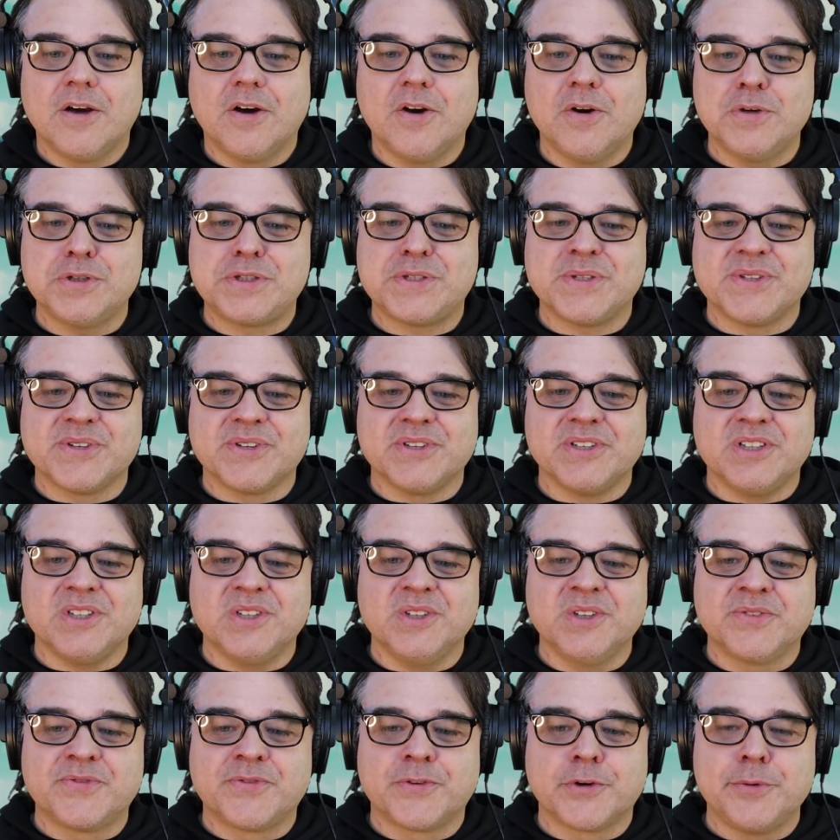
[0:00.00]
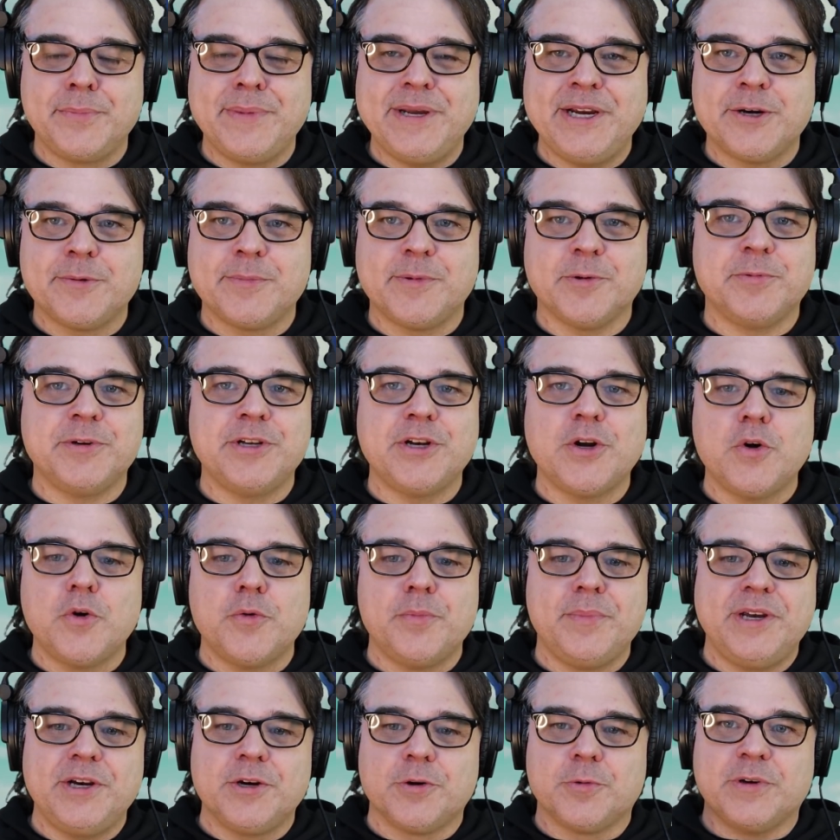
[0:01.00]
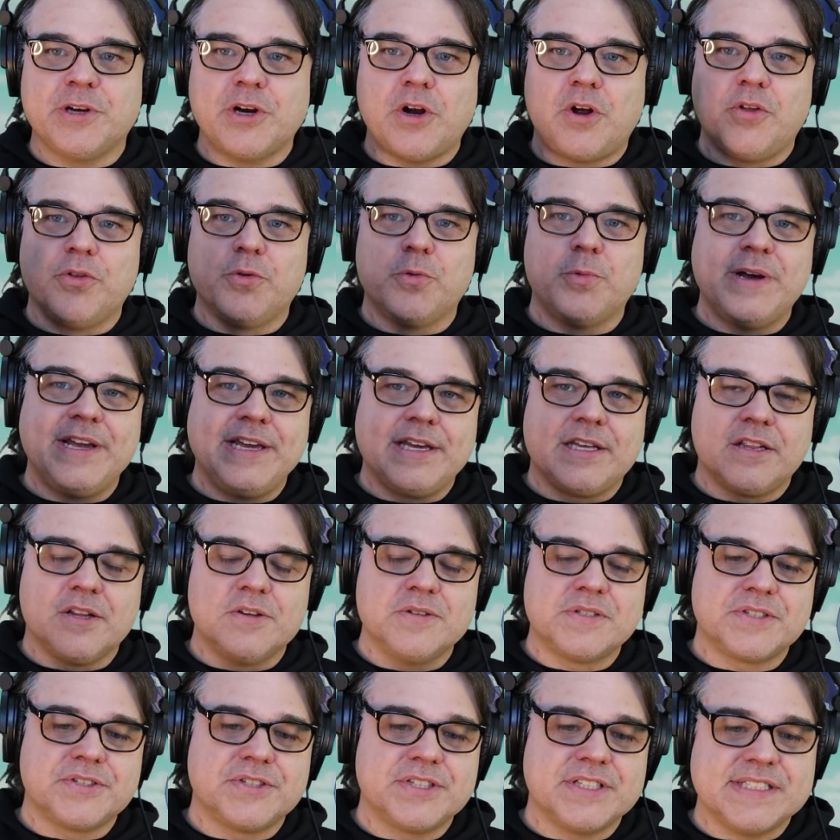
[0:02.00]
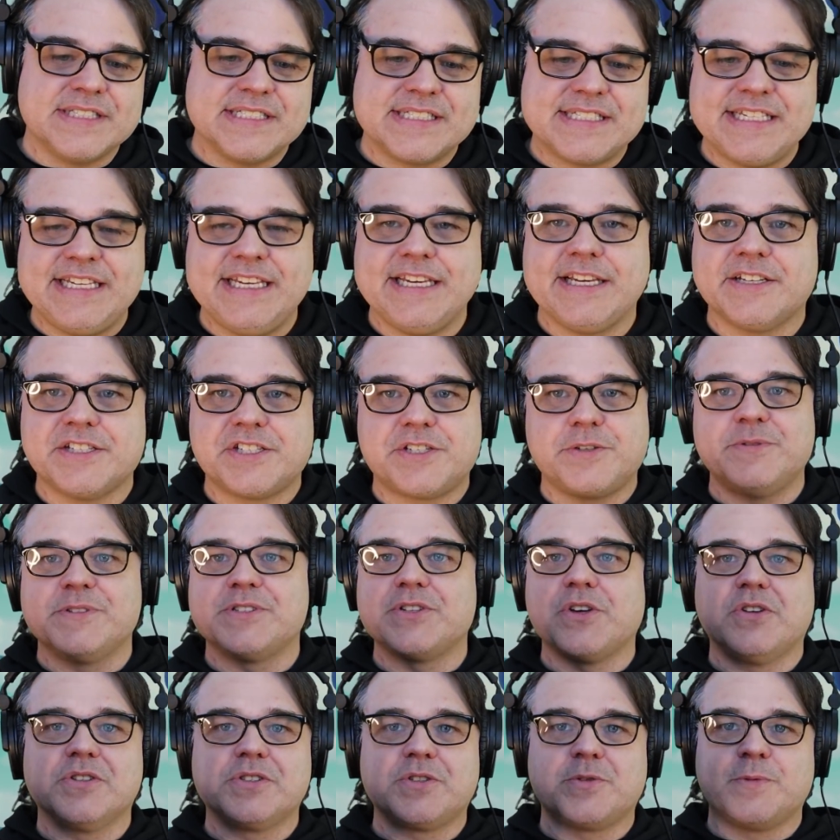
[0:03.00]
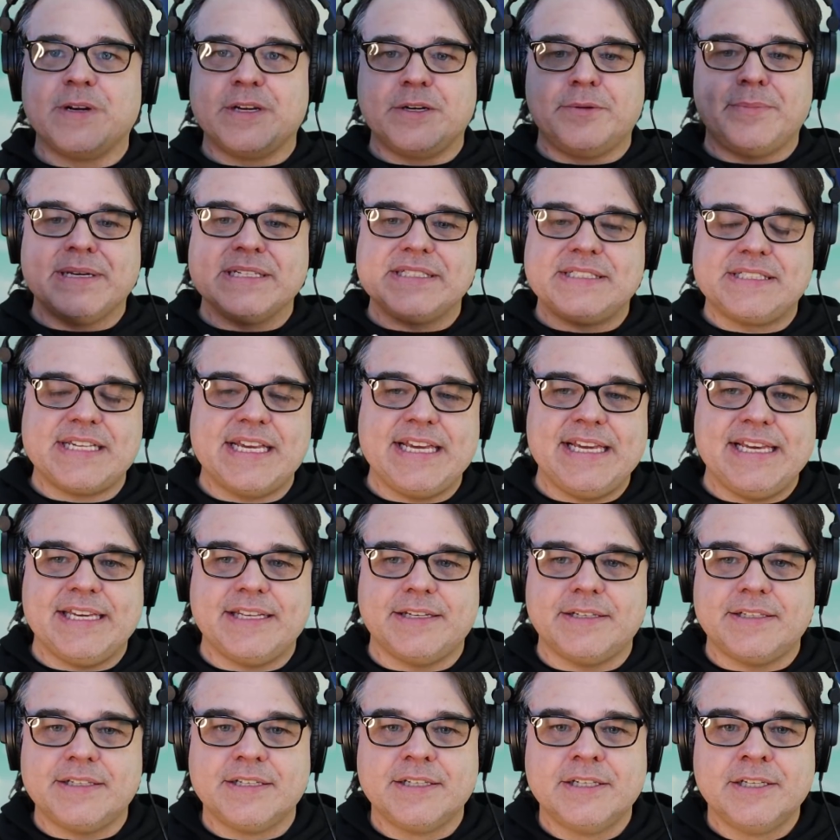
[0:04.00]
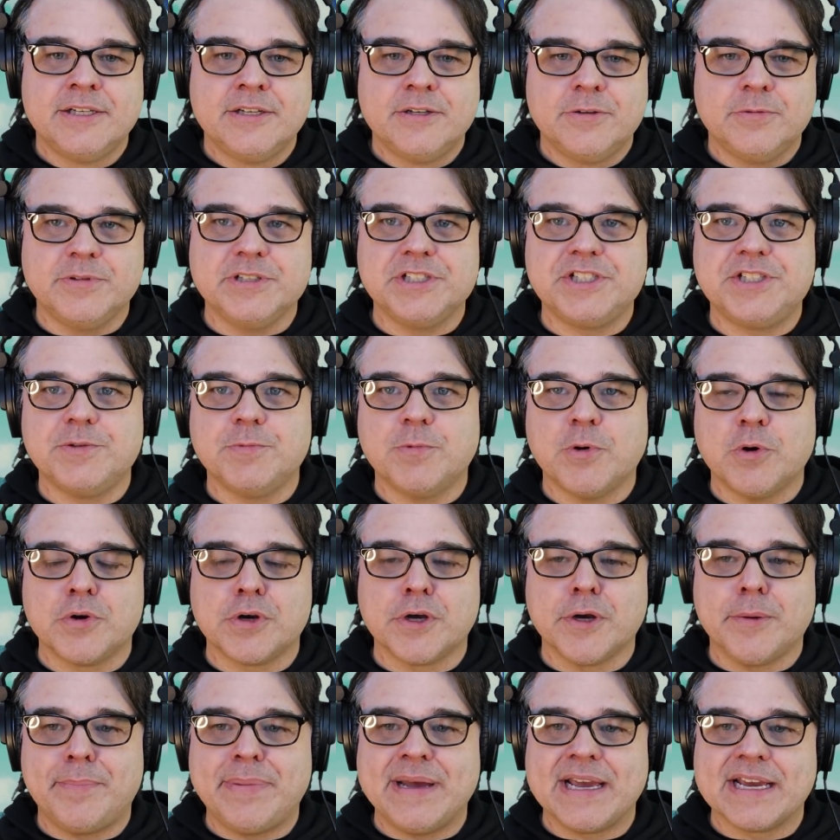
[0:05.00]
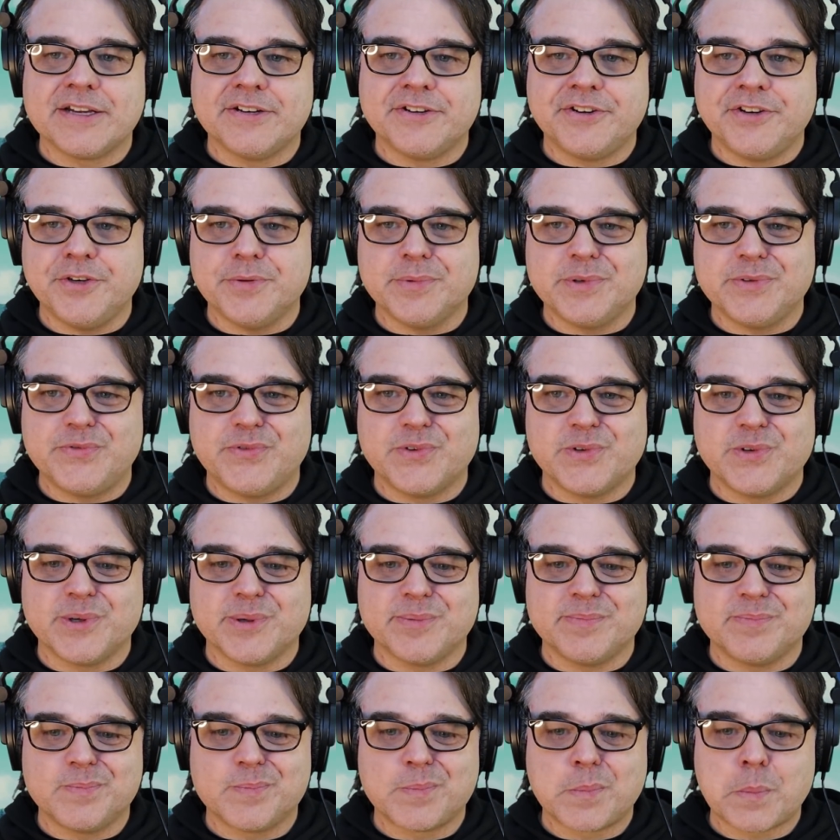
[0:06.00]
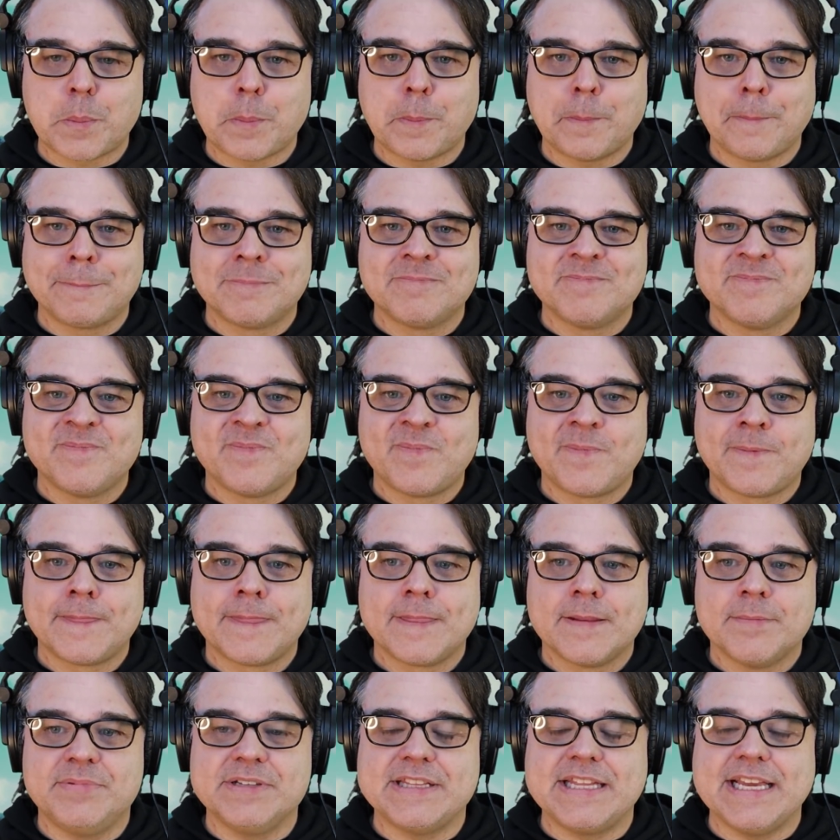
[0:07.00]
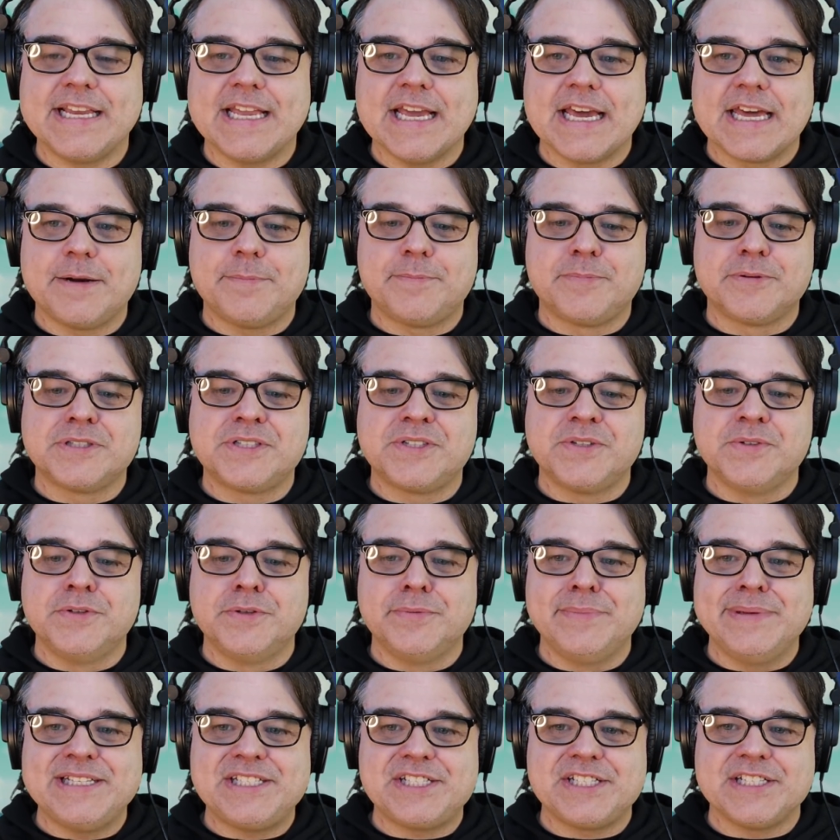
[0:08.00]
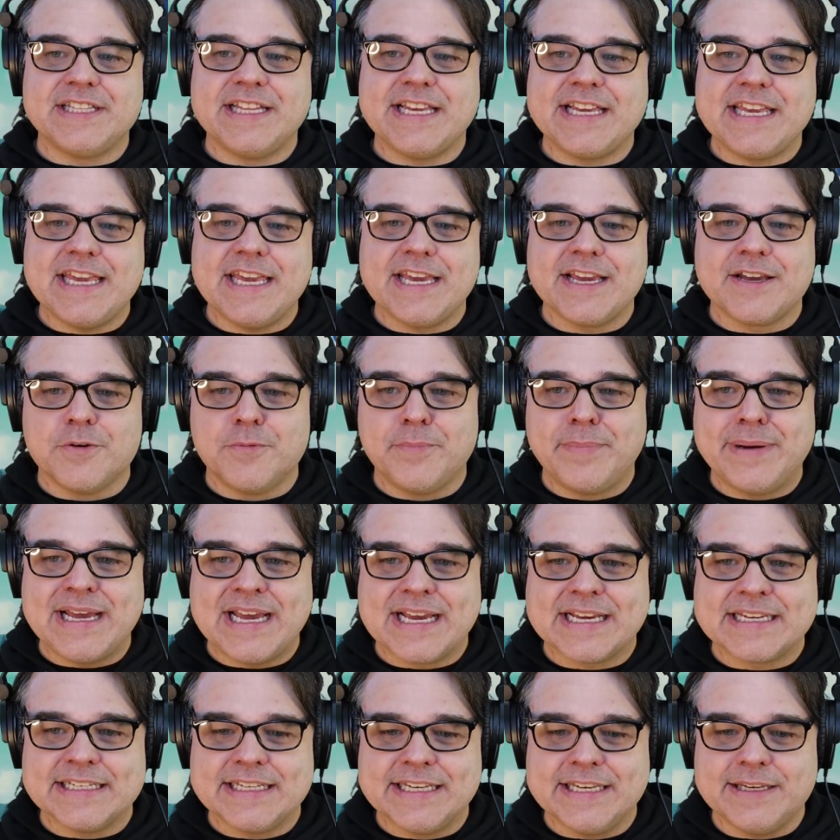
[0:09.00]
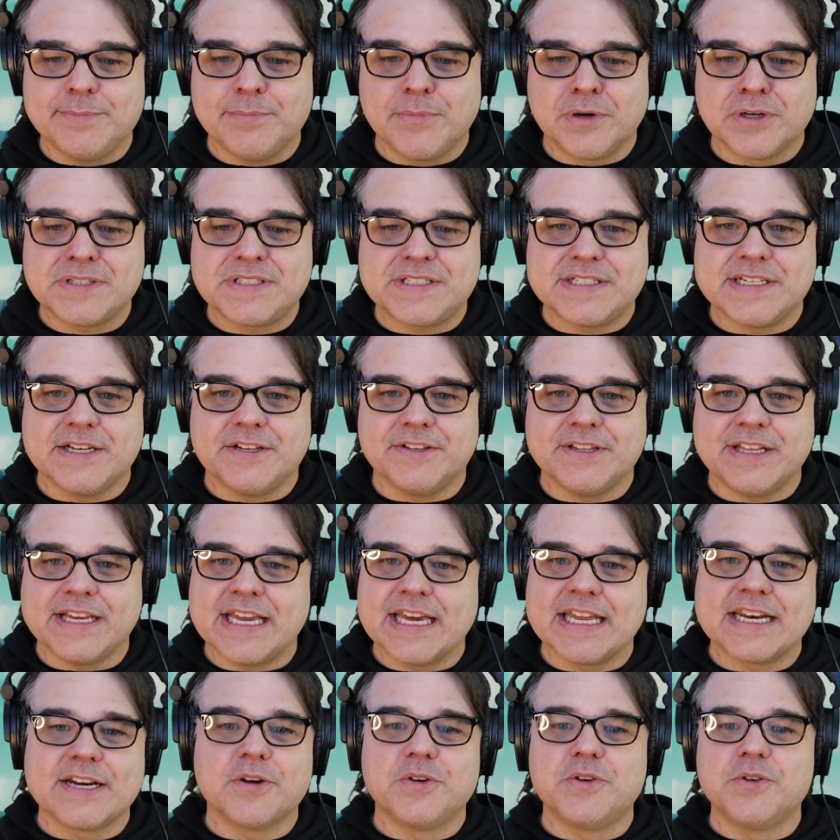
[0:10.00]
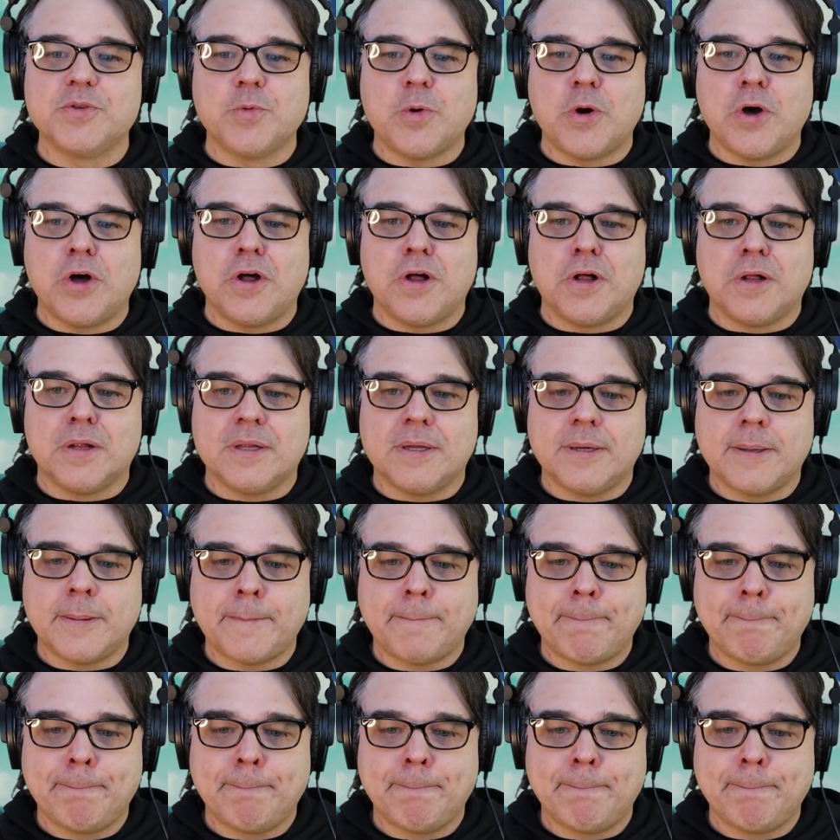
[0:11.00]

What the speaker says: Oh, so they're going to look for Ymir, but we know Ymir went all the way closer to the sea because she was all surrounded by sand when she woke up back in her human form. But they got to pursue the mission. They can't go back and get Marcel. They got to go to the wall.